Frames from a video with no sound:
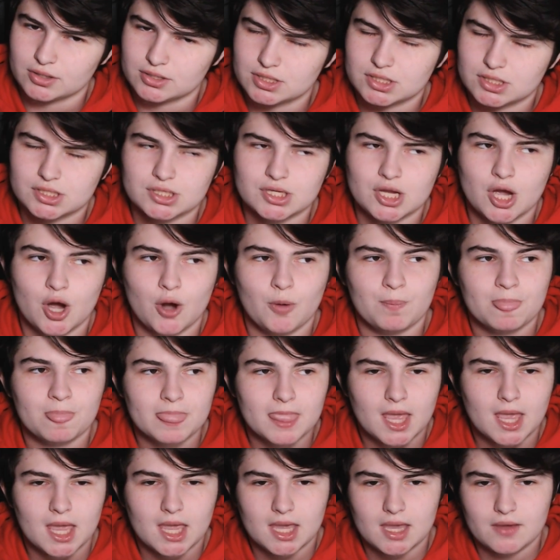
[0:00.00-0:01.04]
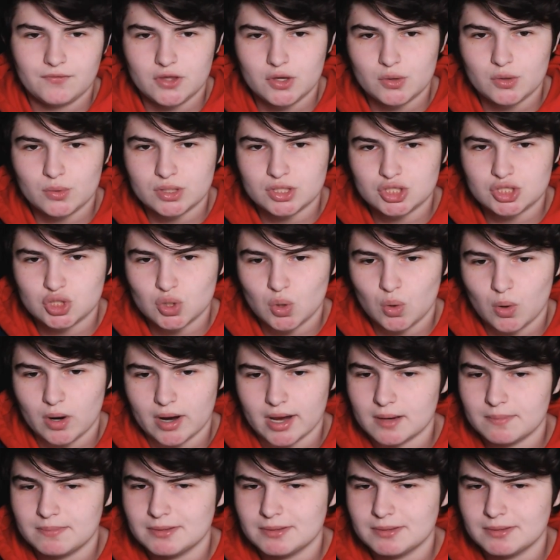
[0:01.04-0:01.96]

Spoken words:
So if you enjoyed,